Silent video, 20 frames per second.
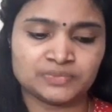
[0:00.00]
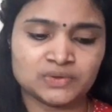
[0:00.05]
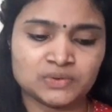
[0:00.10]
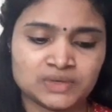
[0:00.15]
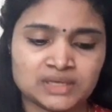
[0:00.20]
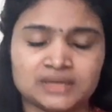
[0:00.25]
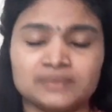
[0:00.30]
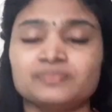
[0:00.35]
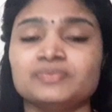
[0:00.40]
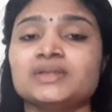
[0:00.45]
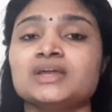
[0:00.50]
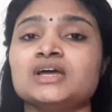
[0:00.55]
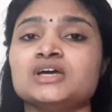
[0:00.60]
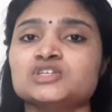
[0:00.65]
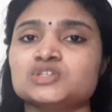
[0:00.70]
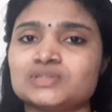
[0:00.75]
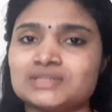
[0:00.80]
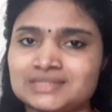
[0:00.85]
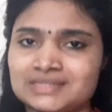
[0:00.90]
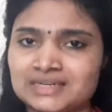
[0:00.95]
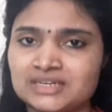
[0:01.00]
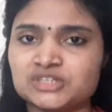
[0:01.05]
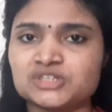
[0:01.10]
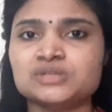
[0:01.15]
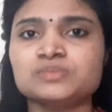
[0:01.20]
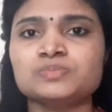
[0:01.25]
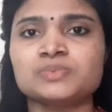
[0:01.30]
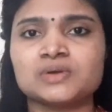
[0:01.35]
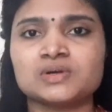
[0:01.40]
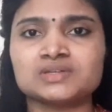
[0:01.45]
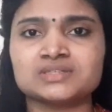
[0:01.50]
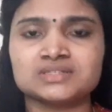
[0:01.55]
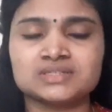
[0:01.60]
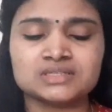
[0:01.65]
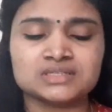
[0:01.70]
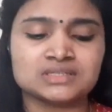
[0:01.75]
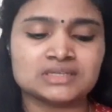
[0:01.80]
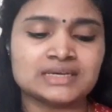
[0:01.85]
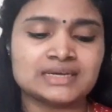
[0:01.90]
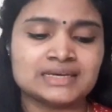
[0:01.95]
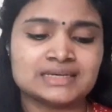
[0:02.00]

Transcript: okay so the selection process